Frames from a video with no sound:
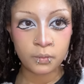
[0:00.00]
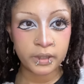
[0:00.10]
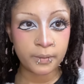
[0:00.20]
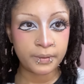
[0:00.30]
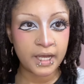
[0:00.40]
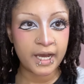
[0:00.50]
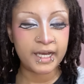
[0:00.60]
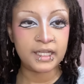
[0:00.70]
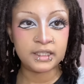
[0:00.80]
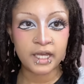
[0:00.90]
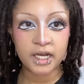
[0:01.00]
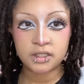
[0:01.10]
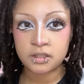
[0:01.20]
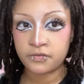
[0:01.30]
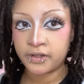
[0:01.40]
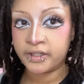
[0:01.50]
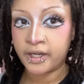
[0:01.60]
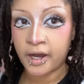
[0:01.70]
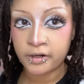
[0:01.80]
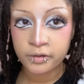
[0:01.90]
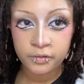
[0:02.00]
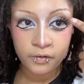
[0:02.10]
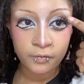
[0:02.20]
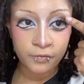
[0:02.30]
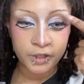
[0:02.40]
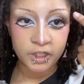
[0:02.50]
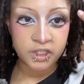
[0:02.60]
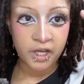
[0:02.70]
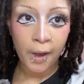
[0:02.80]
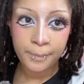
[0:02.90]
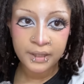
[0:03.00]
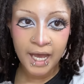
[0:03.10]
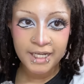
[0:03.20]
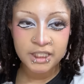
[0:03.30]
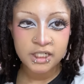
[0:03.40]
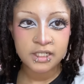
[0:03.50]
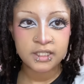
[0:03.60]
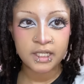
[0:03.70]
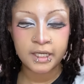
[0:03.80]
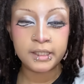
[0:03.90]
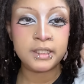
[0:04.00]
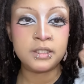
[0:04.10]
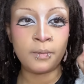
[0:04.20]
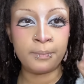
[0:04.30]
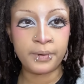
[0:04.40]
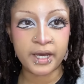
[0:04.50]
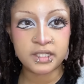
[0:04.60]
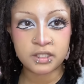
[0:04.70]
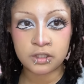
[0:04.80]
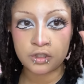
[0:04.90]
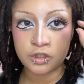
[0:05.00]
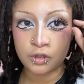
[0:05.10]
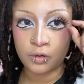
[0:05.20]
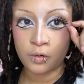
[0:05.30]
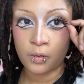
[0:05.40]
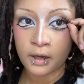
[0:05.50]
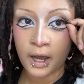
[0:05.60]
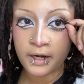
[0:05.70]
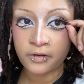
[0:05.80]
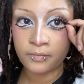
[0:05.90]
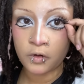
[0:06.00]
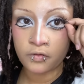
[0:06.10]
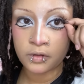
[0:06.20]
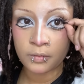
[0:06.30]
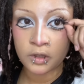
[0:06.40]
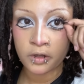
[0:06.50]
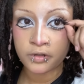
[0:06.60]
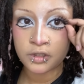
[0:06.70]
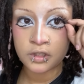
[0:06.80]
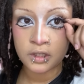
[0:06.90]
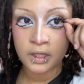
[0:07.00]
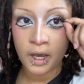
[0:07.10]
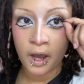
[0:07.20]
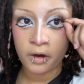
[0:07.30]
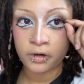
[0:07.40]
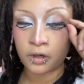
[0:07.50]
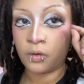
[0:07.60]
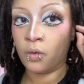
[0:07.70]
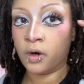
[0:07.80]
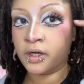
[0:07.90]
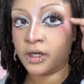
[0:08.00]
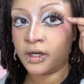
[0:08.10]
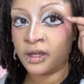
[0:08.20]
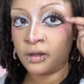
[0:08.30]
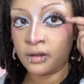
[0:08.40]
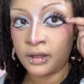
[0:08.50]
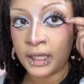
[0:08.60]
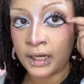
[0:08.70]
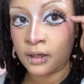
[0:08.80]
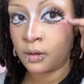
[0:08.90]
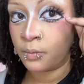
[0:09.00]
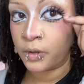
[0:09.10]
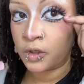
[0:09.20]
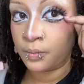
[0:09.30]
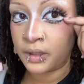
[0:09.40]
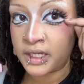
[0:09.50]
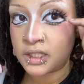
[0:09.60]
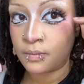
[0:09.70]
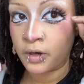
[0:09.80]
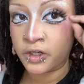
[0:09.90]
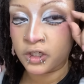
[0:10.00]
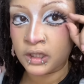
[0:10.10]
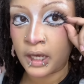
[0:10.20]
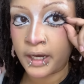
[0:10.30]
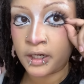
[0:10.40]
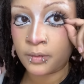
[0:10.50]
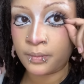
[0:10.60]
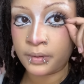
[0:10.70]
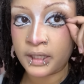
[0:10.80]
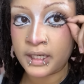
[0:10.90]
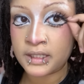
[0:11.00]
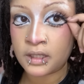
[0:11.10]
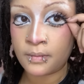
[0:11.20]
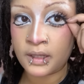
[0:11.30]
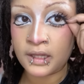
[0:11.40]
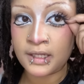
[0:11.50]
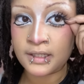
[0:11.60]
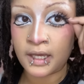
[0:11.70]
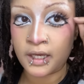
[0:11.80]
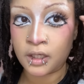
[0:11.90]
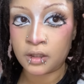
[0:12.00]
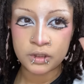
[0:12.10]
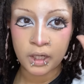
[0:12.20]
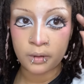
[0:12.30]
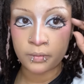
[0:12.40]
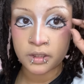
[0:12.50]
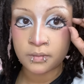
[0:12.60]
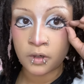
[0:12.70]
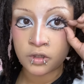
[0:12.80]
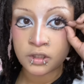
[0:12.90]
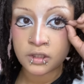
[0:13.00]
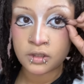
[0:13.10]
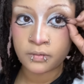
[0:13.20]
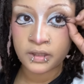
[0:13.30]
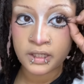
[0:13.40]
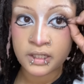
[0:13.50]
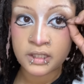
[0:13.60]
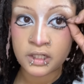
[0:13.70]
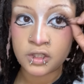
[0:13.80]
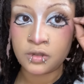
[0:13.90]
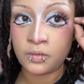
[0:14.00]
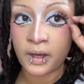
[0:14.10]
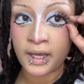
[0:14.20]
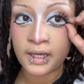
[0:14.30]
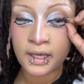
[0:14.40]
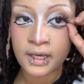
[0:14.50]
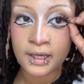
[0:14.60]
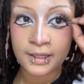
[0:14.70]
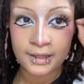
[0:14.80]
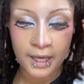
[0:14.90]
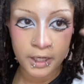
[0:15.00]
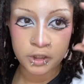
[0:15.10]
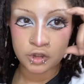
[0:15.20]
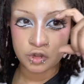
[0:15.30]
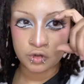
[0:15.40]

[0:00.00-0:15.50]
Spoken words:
When applying lashes for Gyaru, for your top lashes, it is best to kind of move them closer to the outer corner, and then when you place them on your liner, place them in this like downwards motion to really accentuate that